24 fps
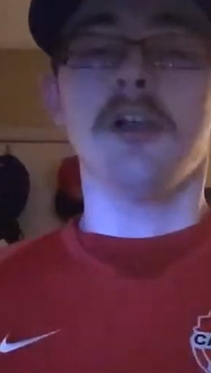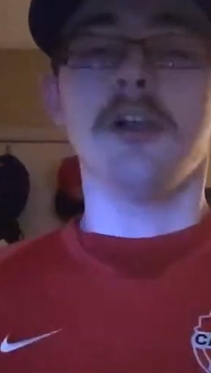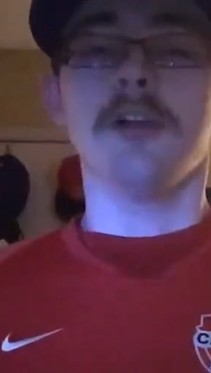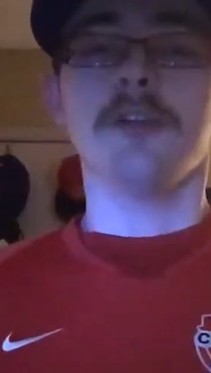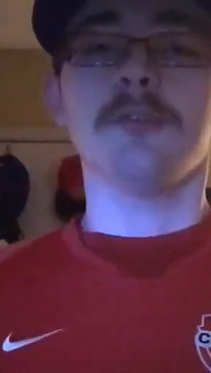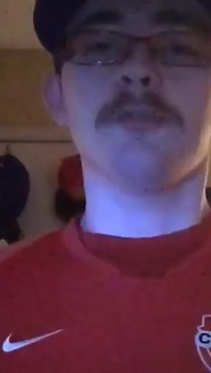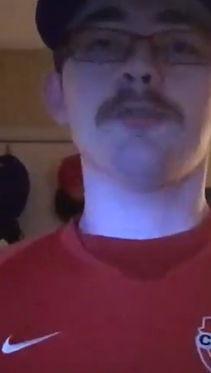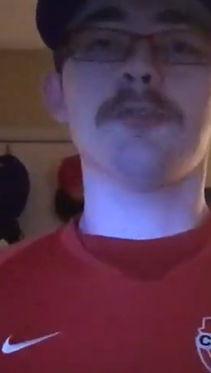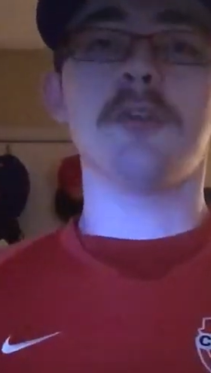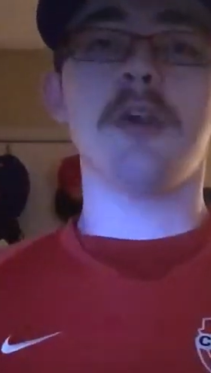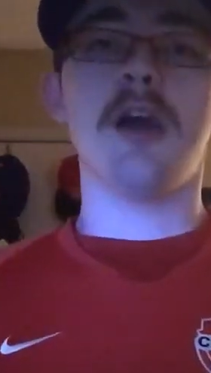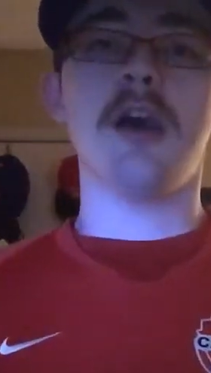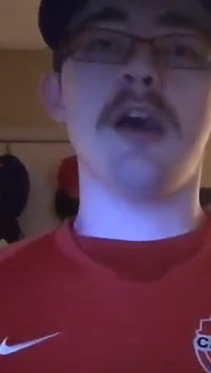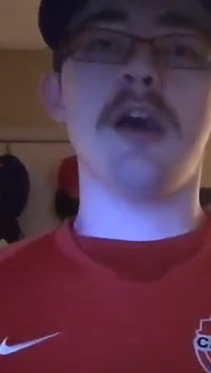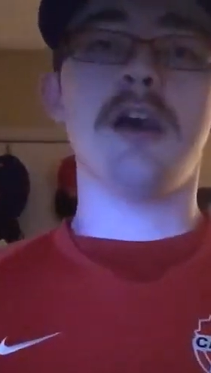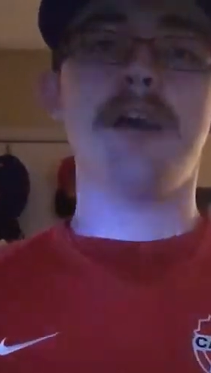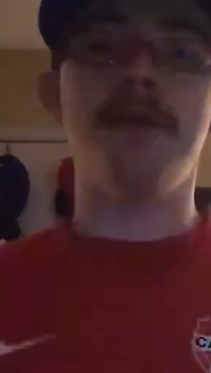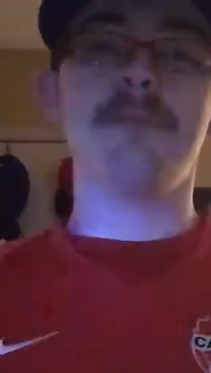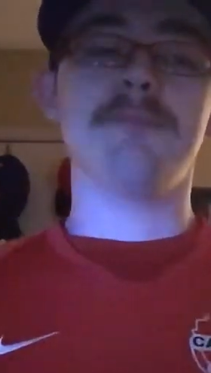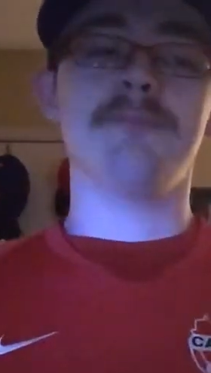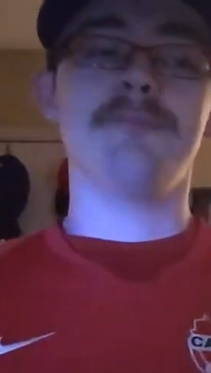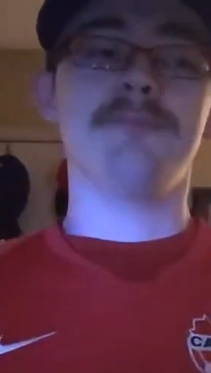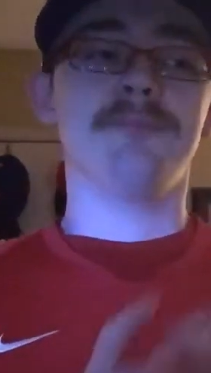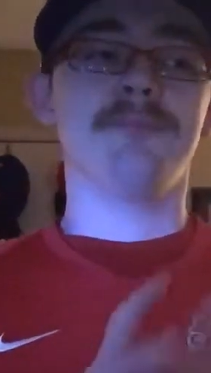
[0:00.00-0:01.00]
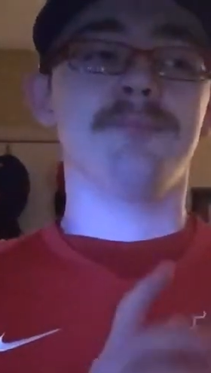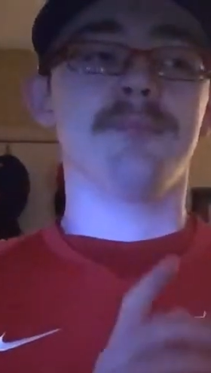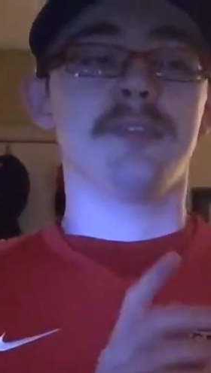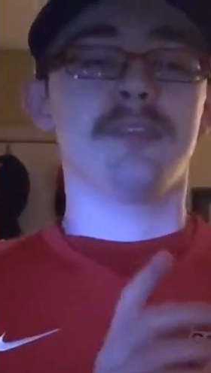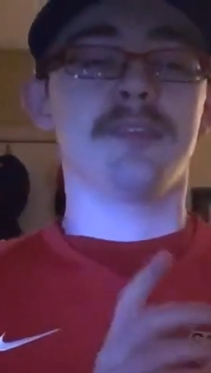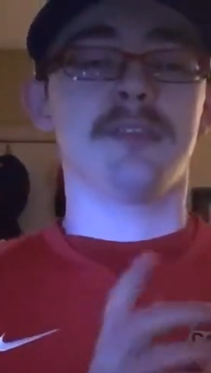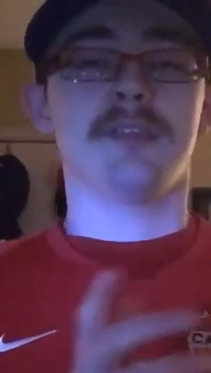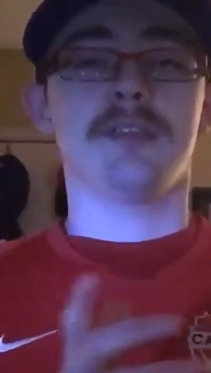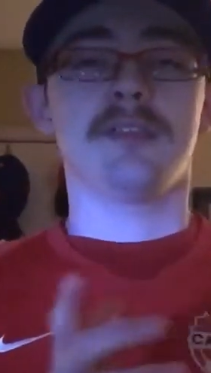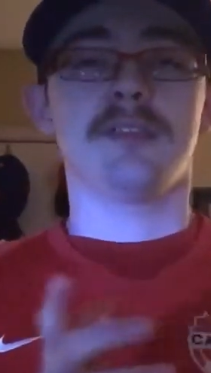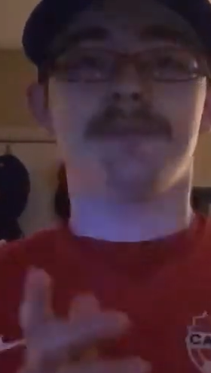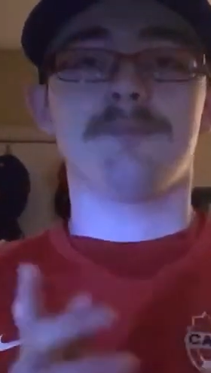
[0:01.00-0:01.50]
from
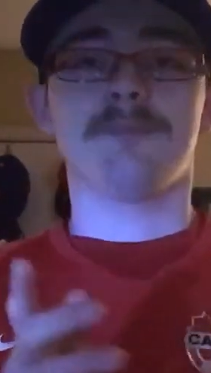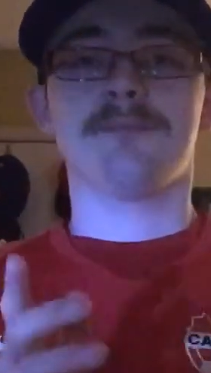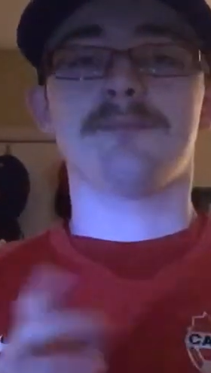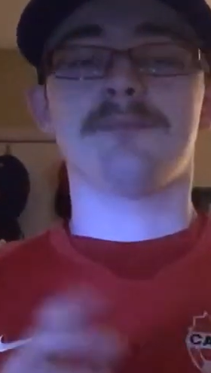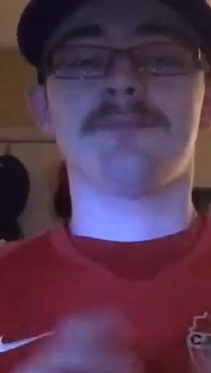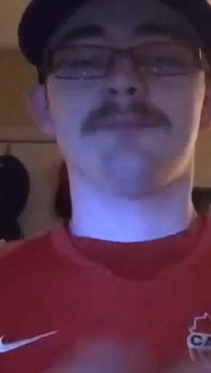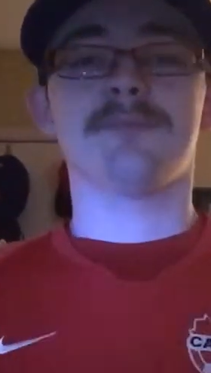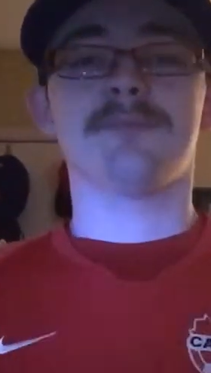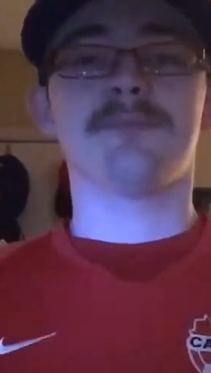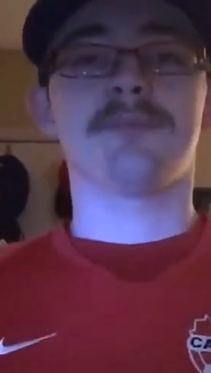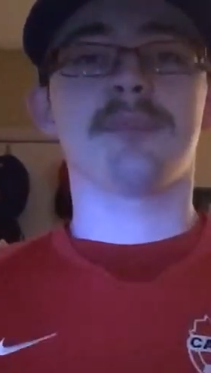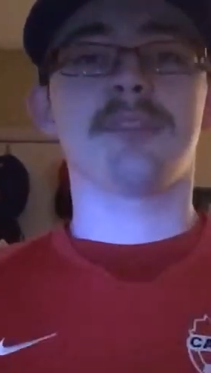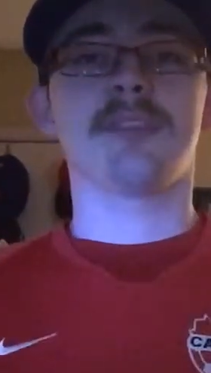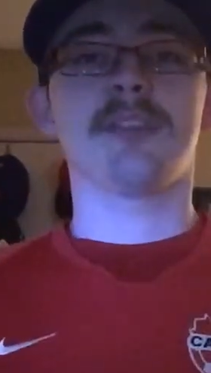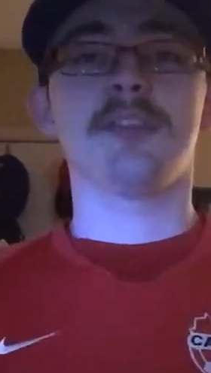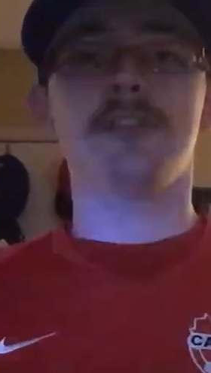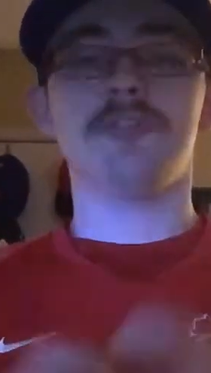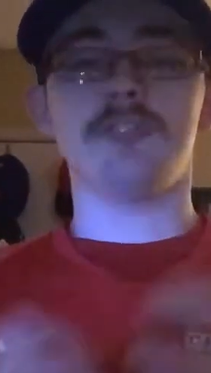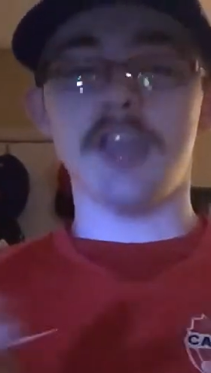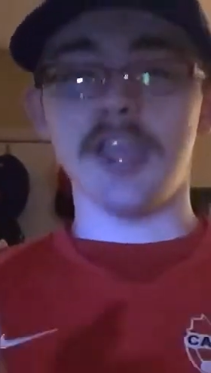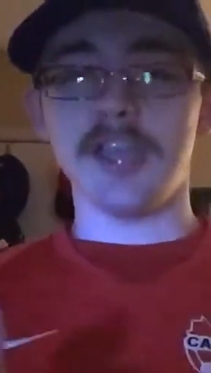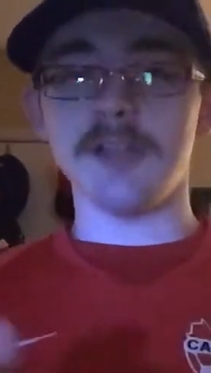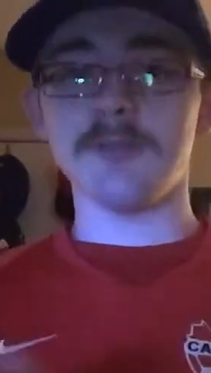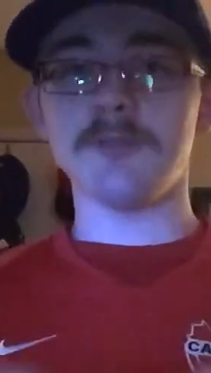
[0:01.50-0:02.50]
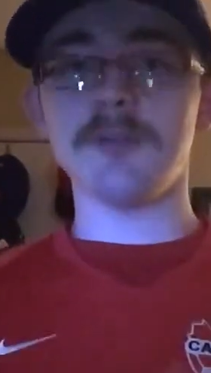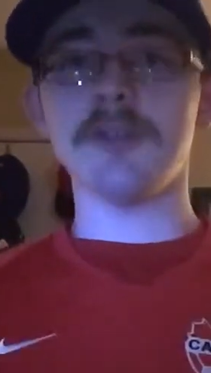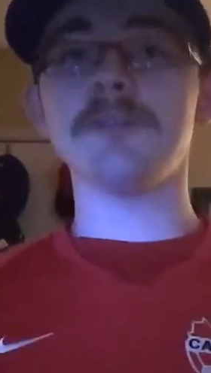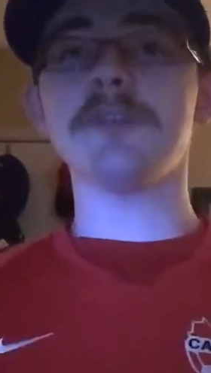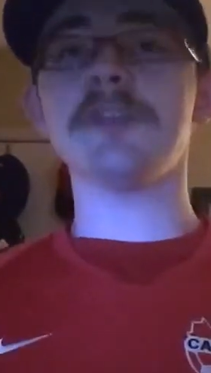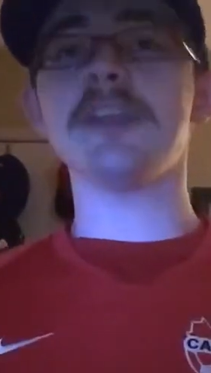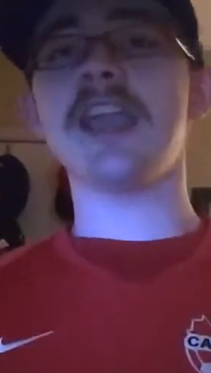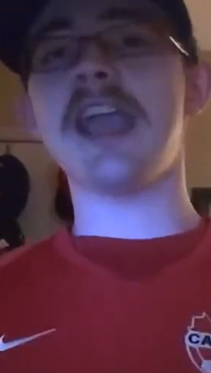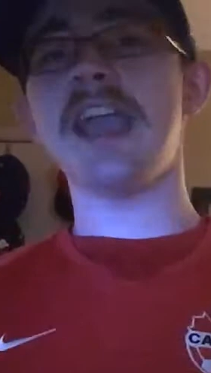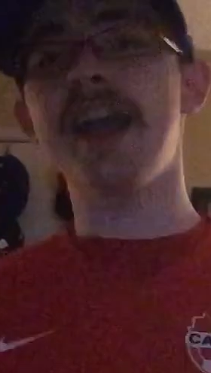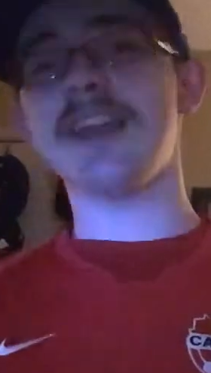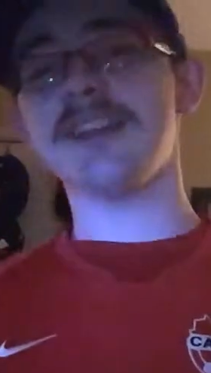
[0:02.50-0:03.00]
Jade
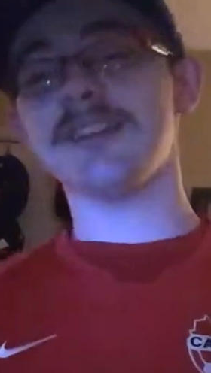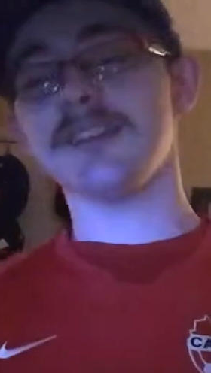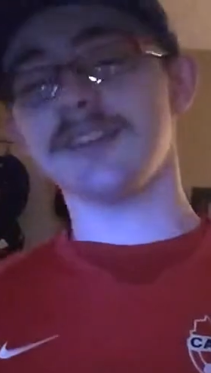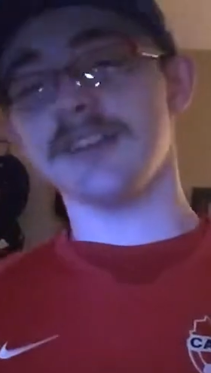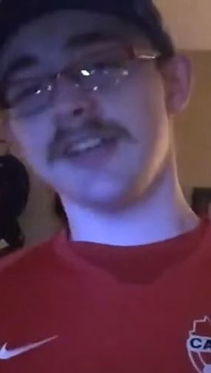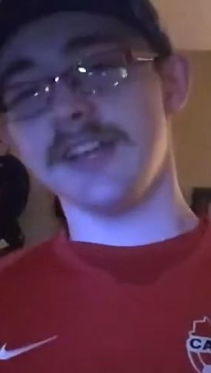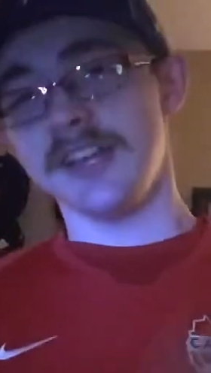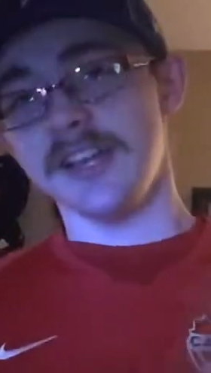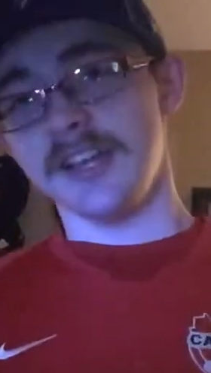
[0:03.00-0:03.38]
Riviere.